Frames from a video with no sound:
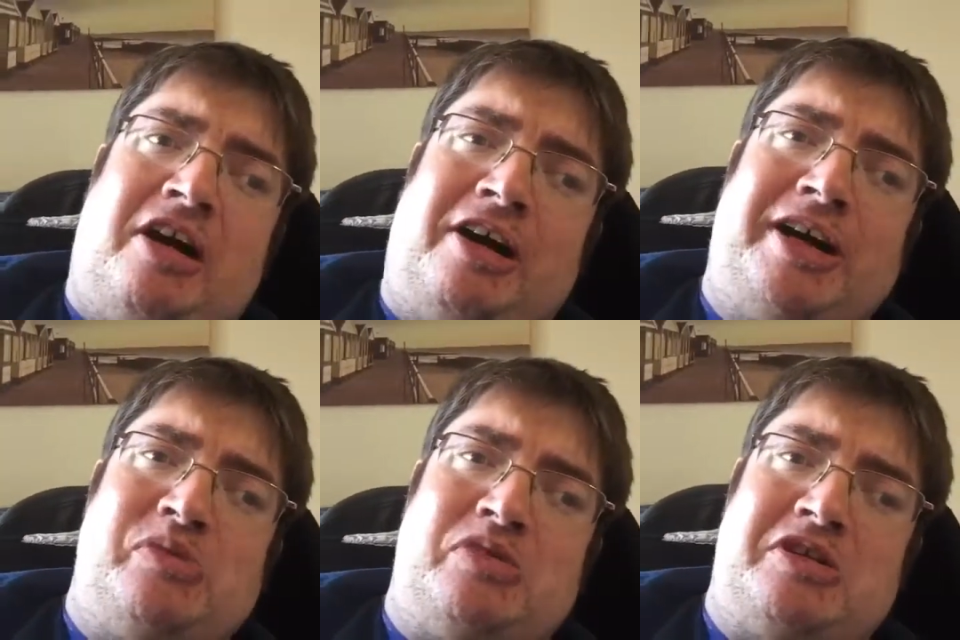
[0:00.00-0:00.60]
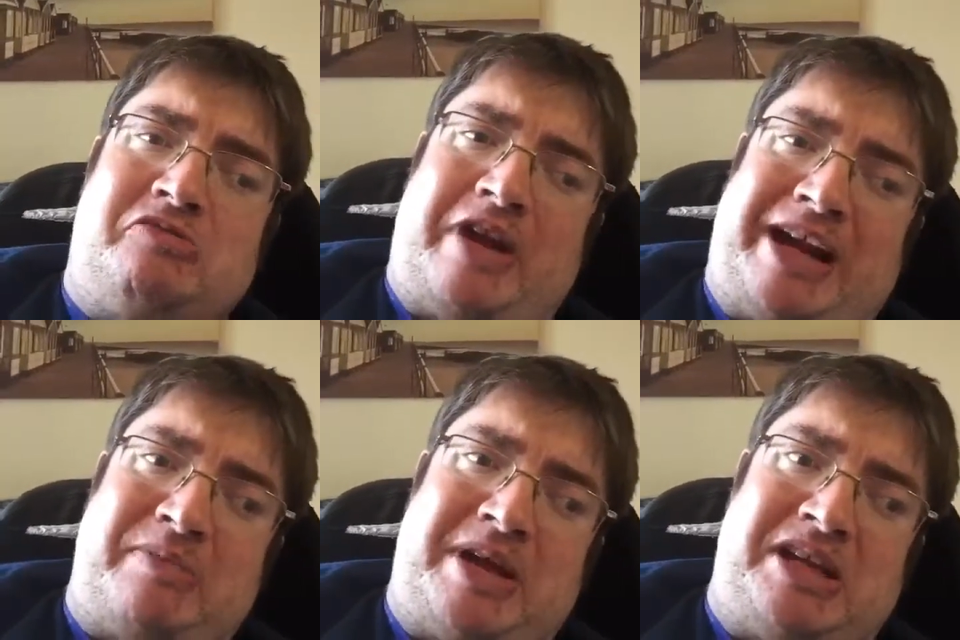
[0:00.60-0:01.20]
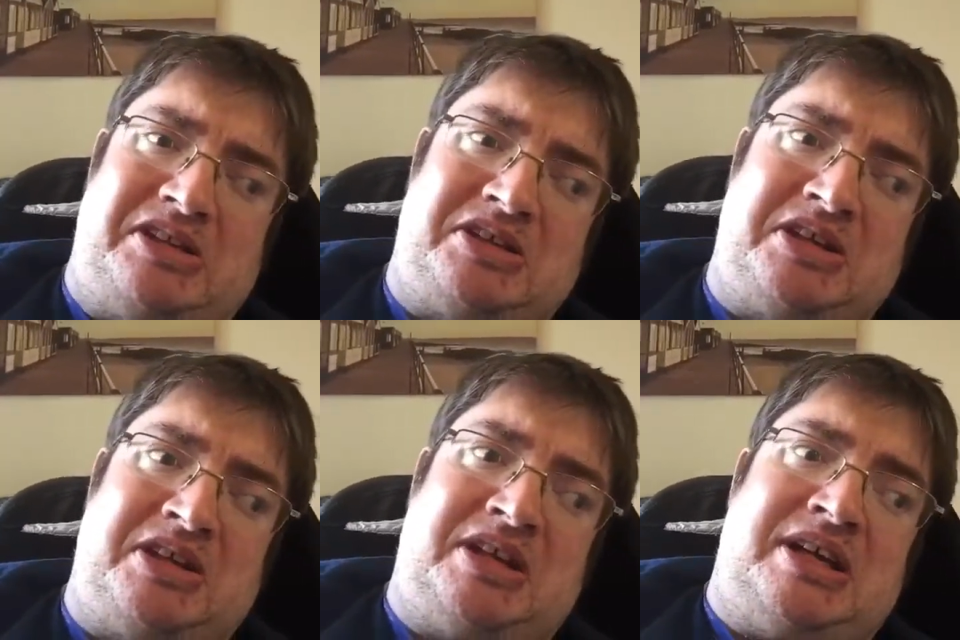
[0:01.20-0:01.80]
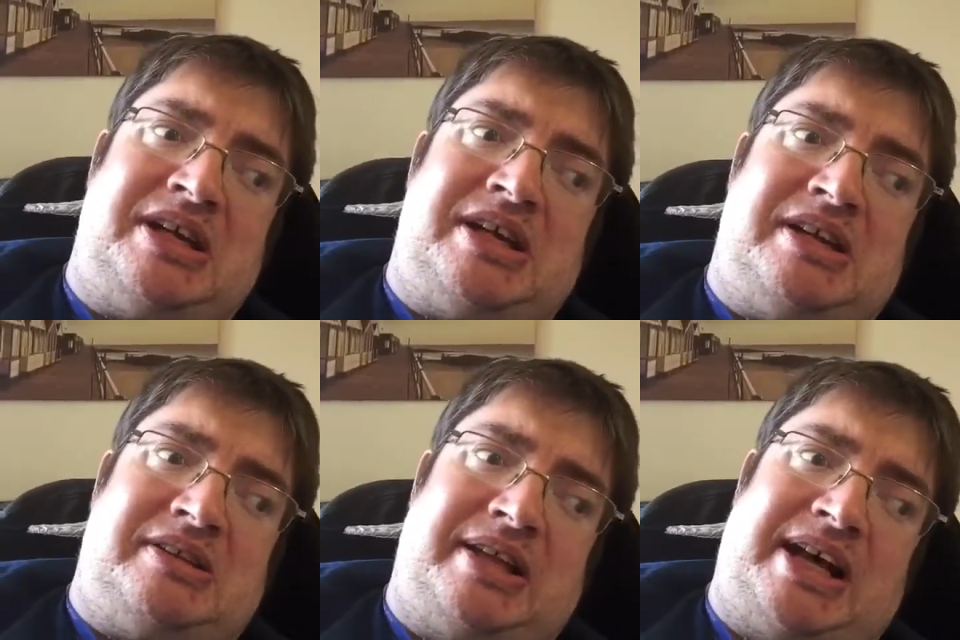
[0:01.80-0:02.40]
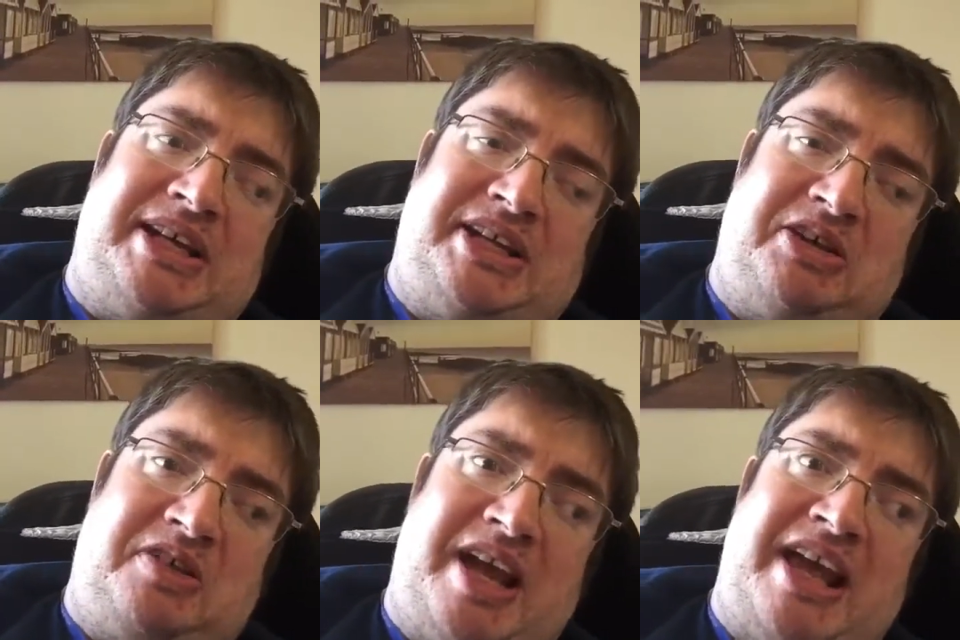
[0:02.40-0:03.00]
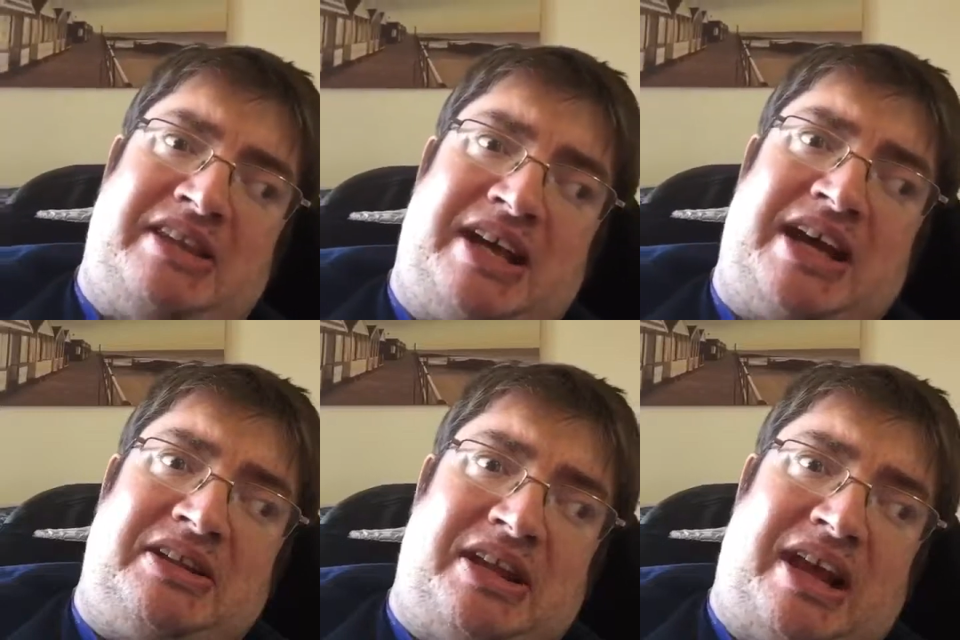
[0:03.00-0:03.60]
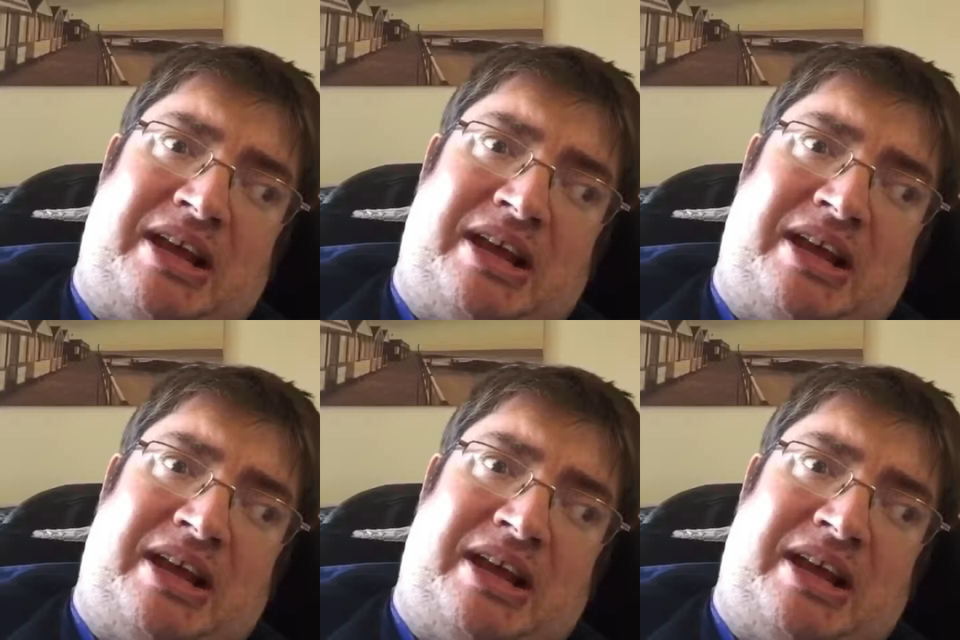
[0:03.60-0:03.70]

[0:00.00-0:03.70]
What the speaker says: I would recommend that you get that.